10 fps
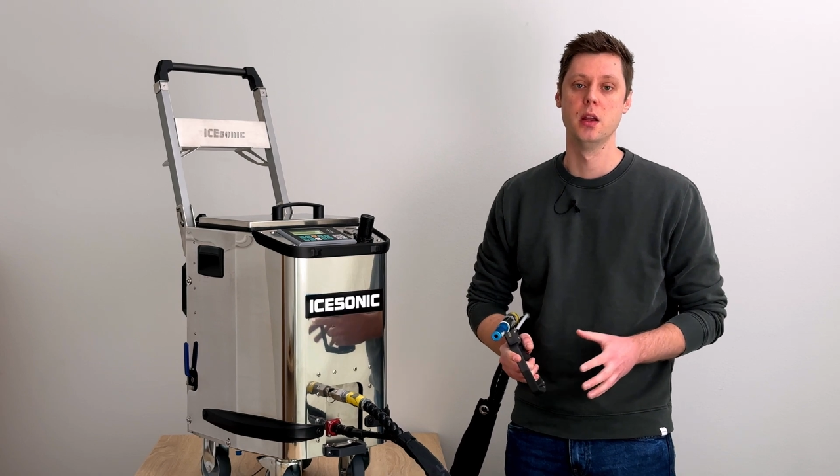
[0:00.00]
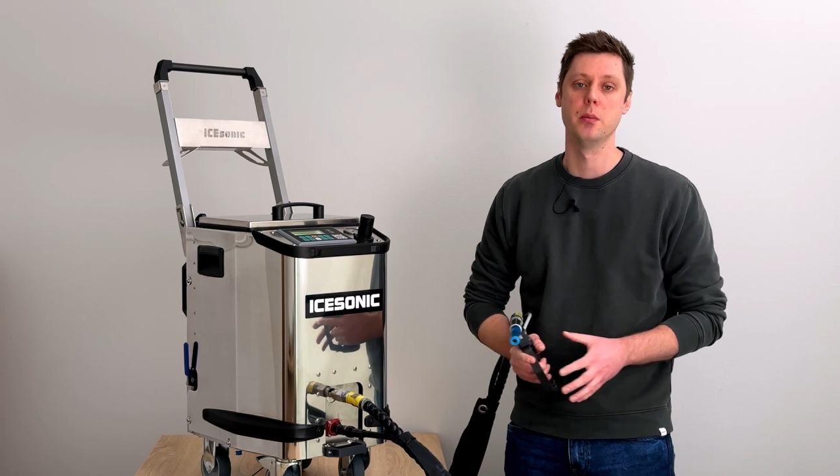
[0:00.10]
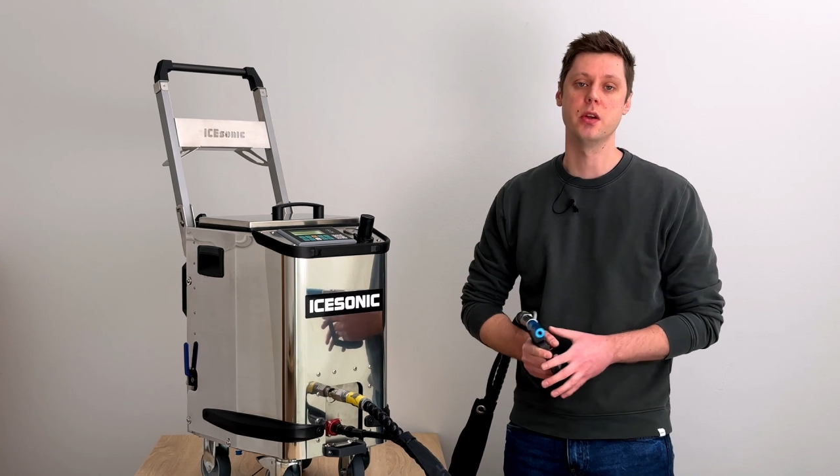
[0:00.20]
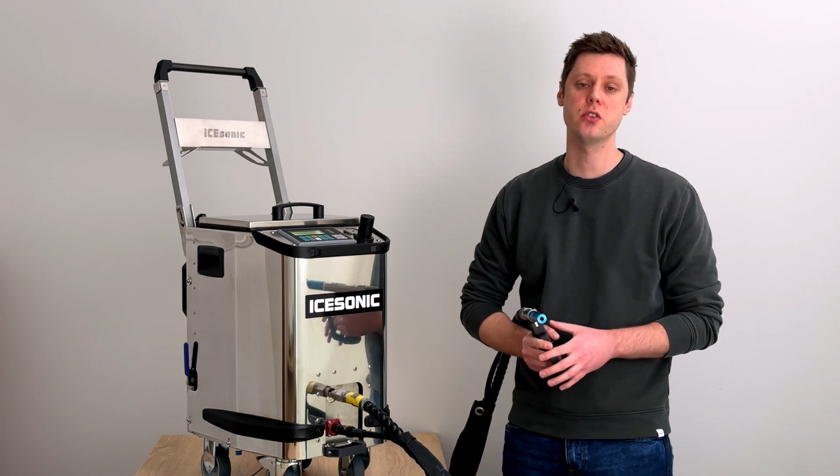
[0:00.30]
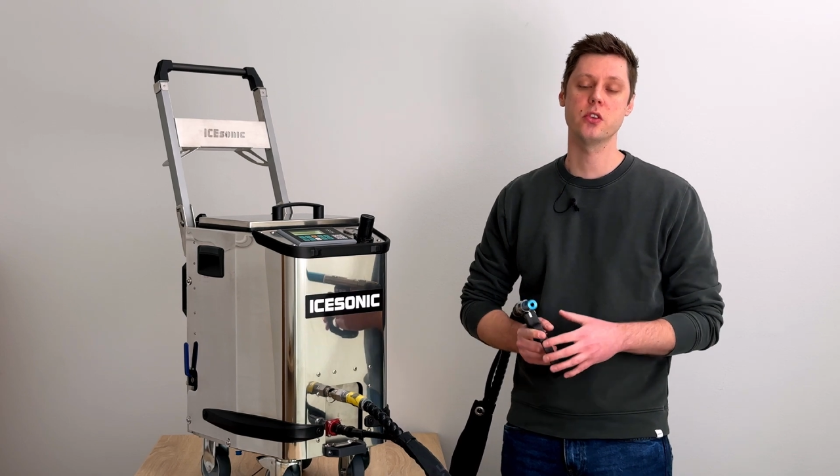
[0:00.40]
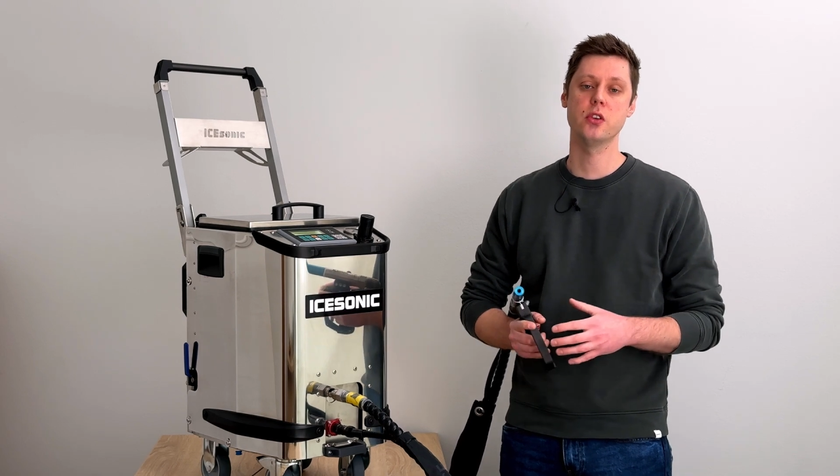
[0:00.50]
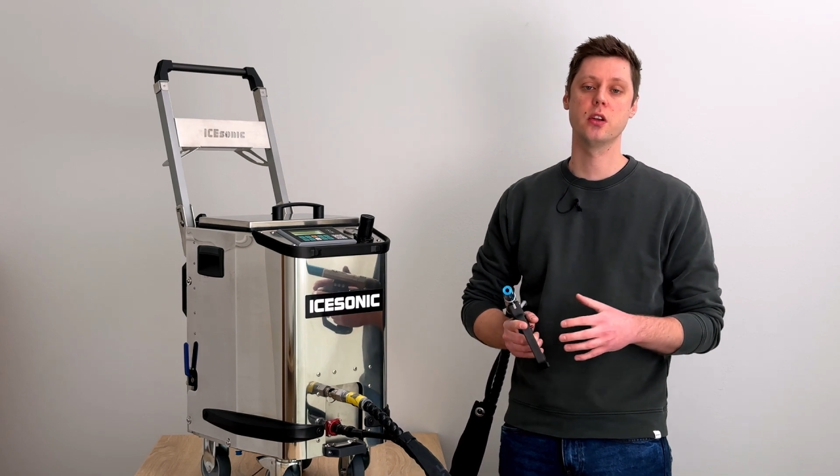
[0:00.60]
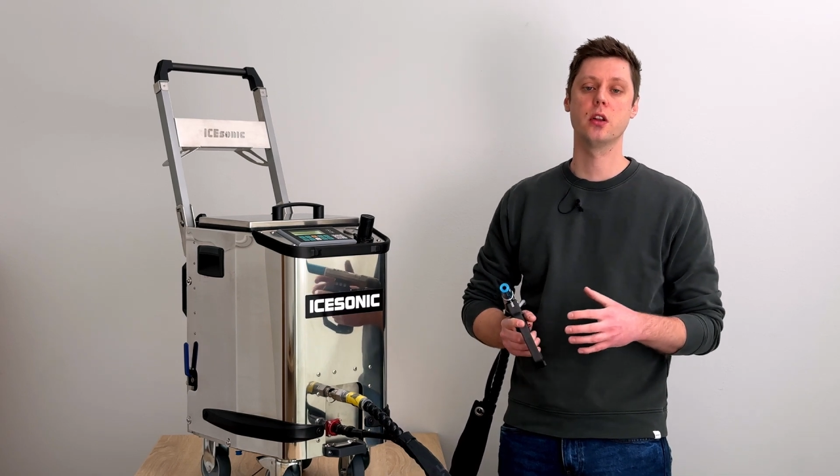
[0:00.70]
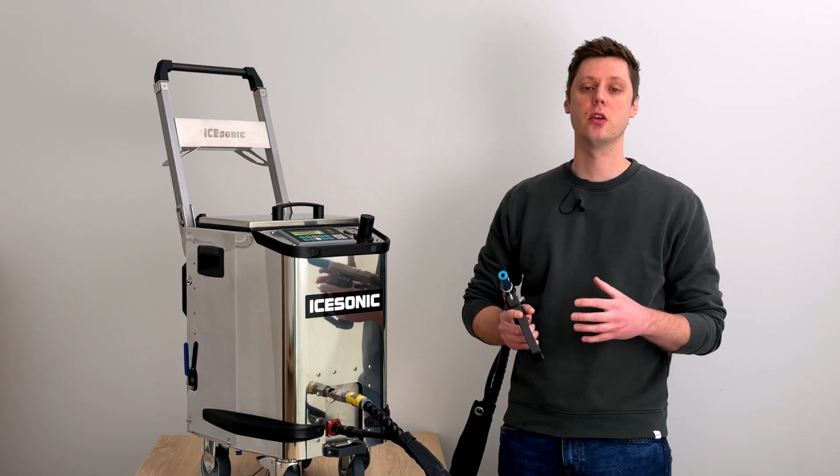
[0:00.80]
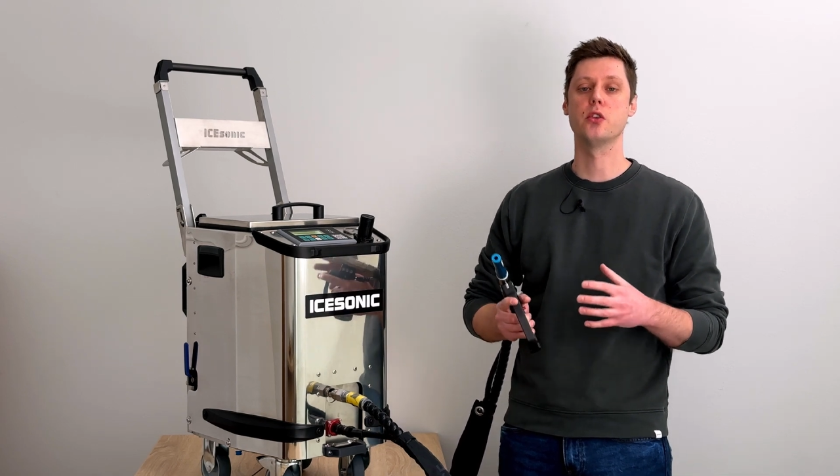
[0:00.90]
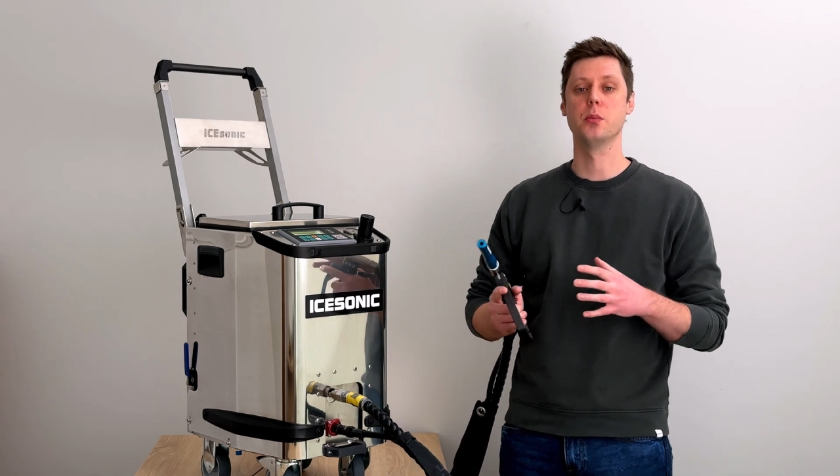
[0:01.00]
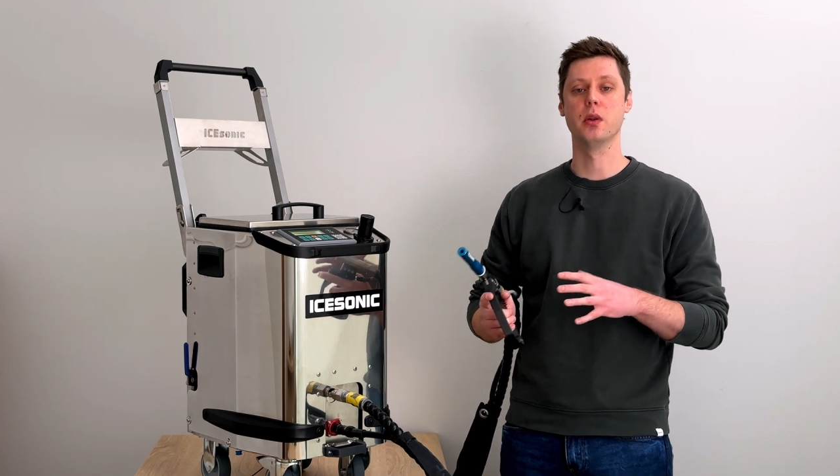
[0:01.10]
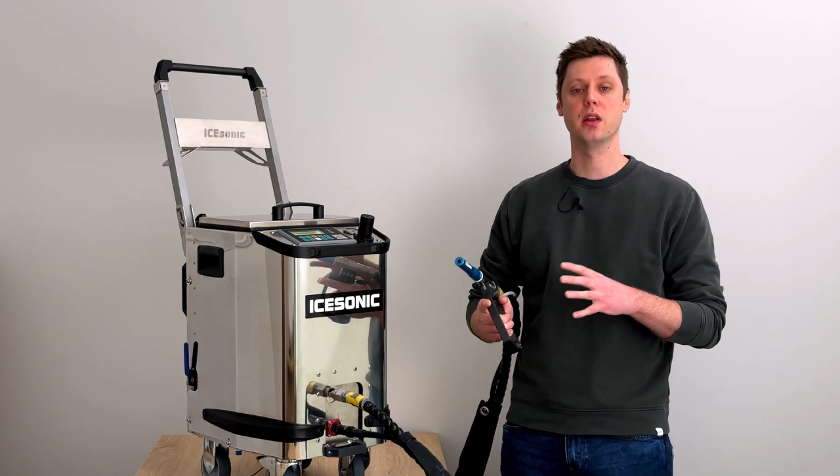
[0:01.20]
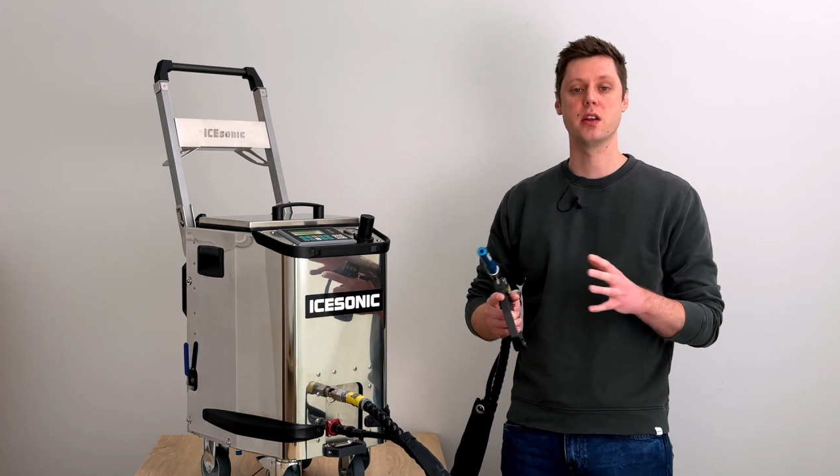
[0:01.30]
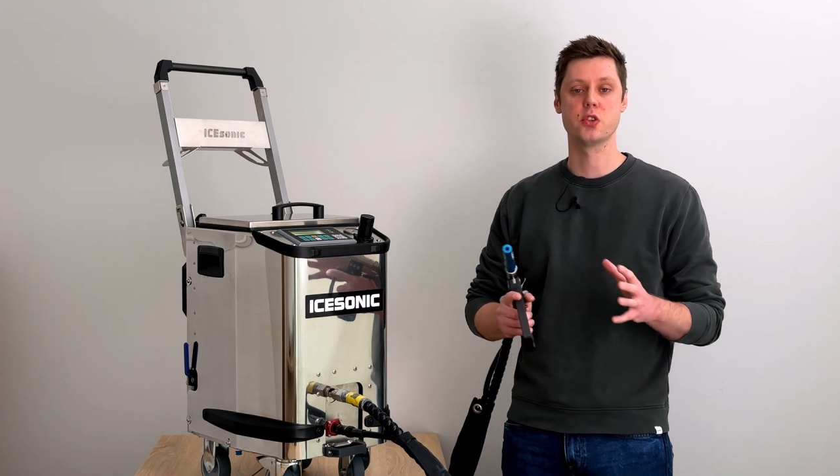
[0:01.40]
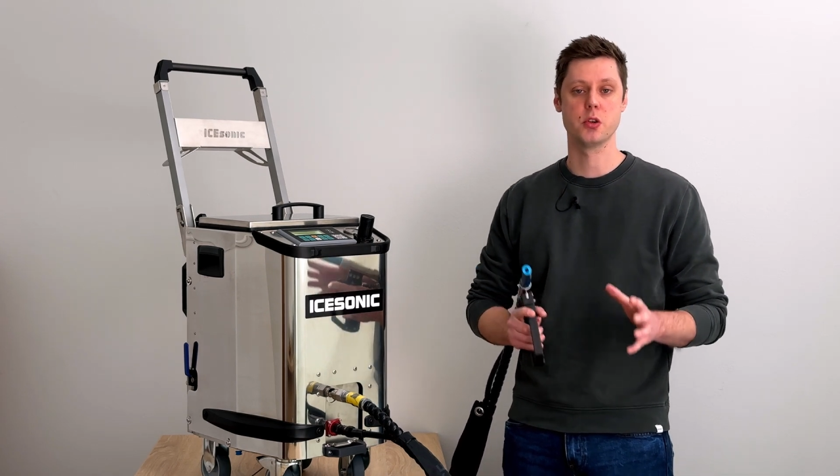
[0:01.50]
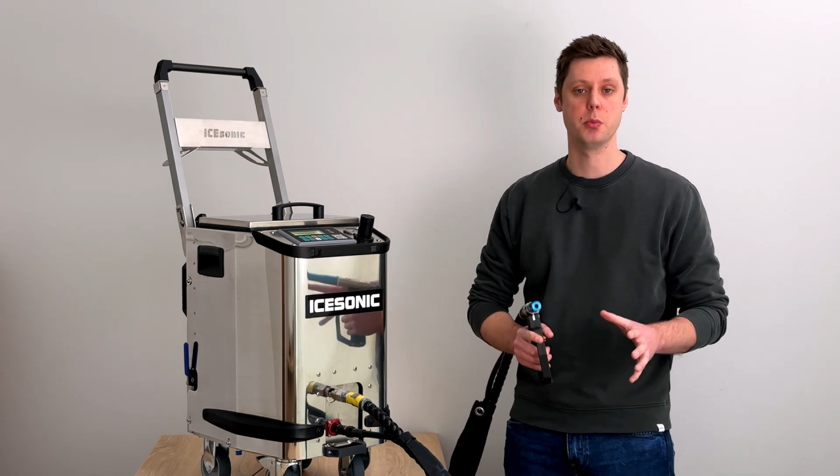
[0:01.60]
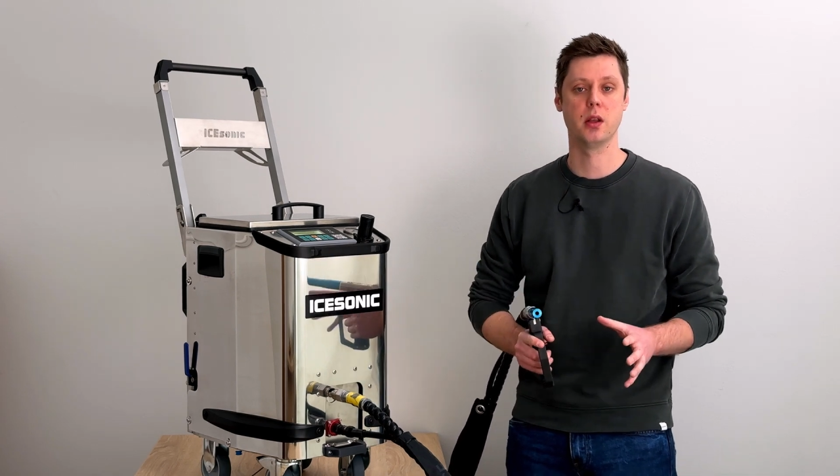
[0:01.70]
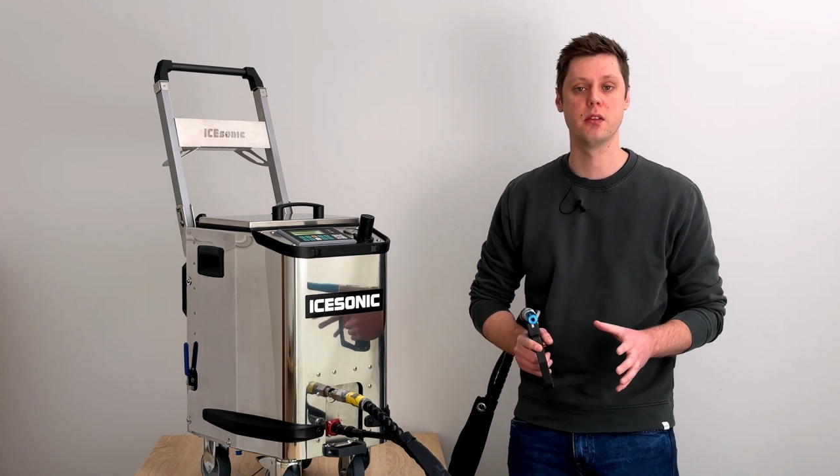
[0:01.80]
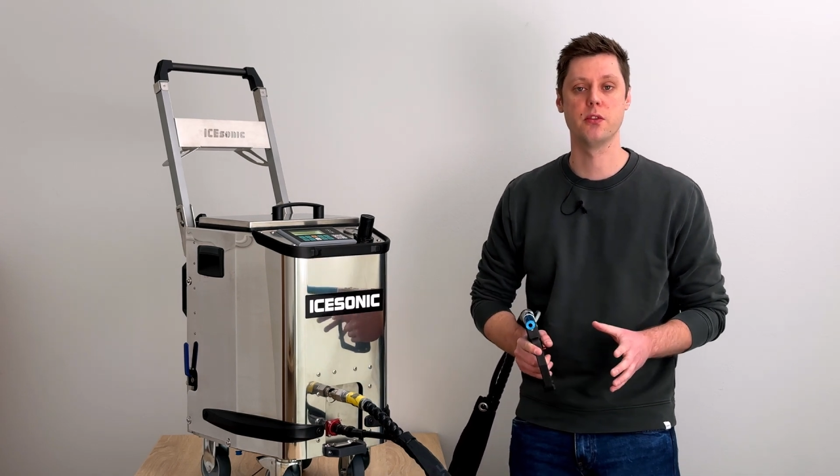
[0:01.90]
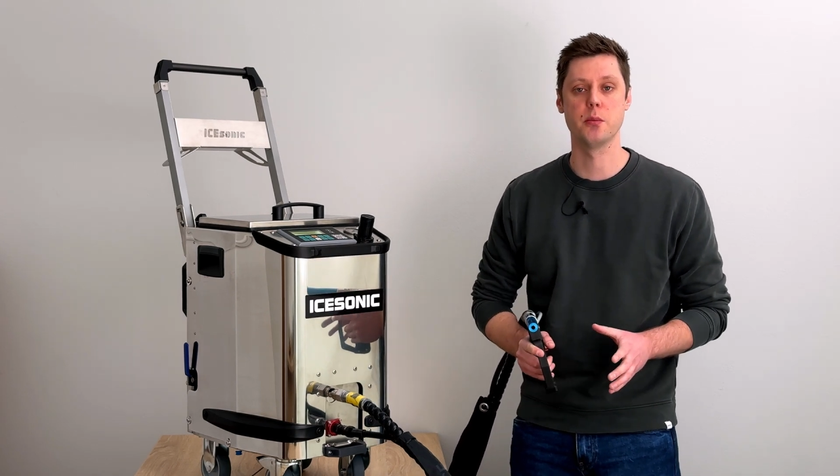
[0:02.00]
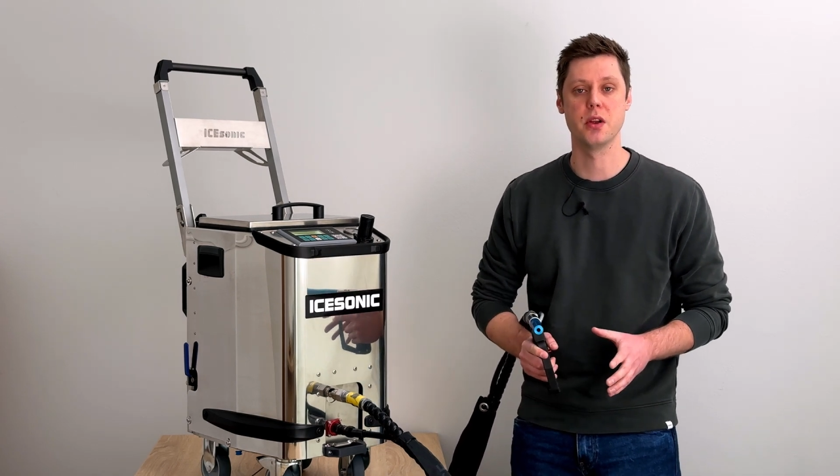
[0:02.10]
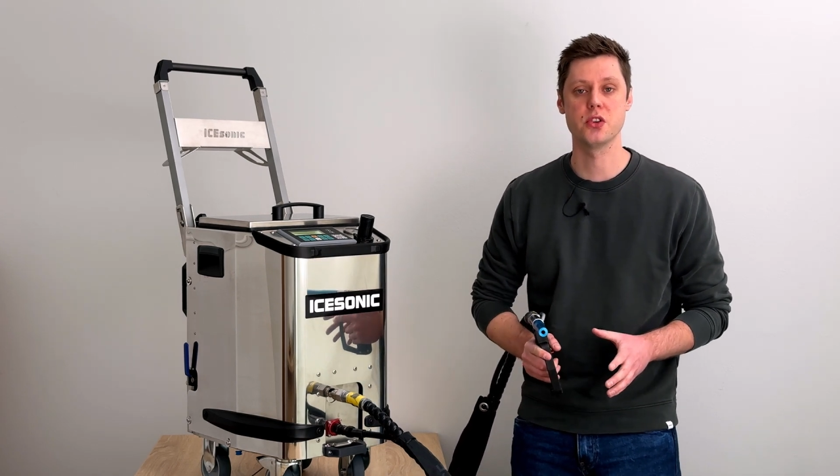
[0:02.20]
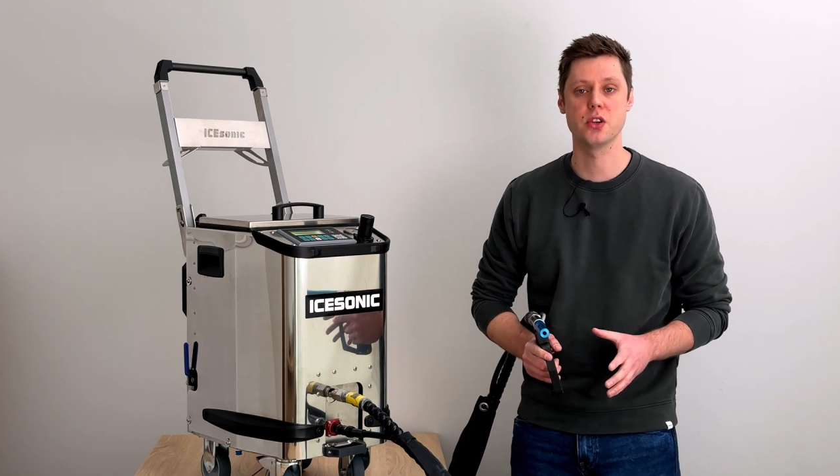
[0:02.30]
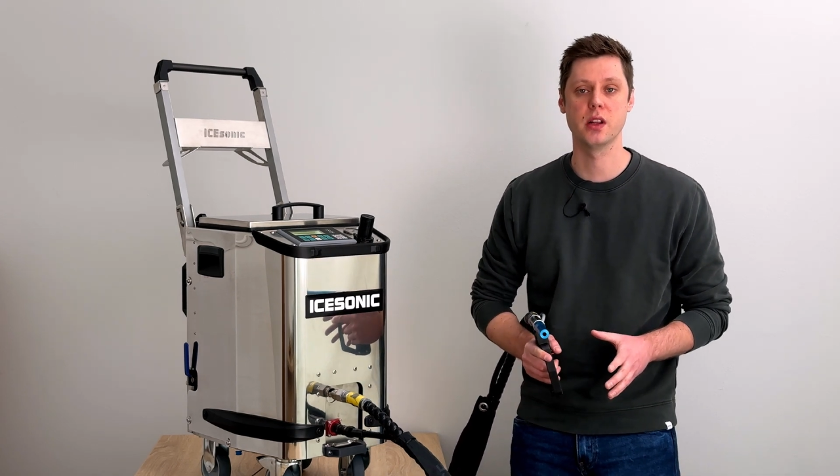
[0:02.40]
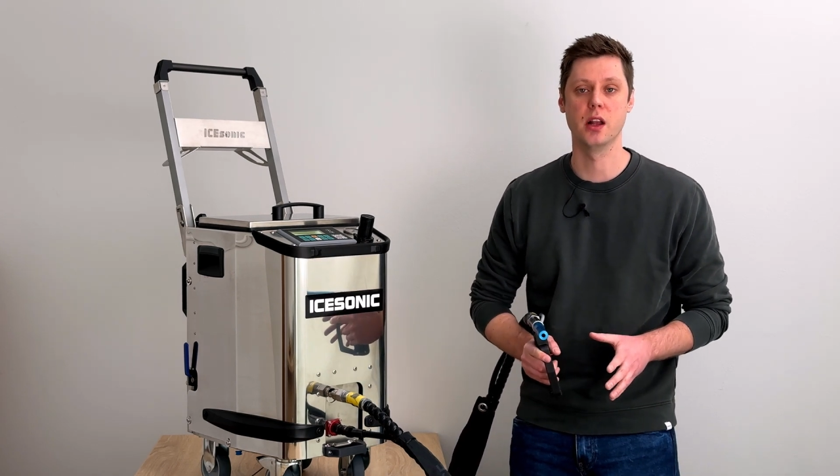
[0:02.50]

Make sure to include your billing and shipping information